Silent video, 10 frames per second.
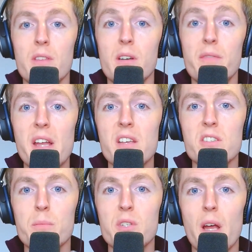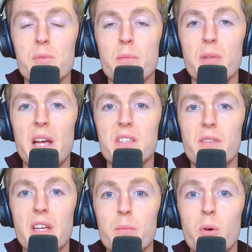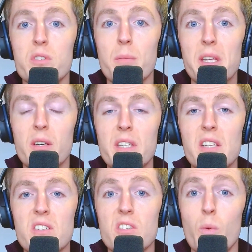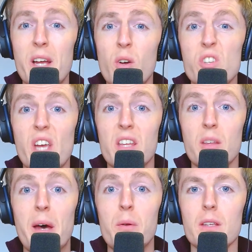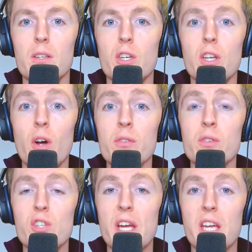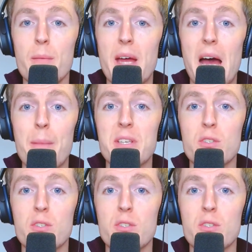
There are various subscription plans available to meet your needs, so why not check them out? You can also check out my Amazon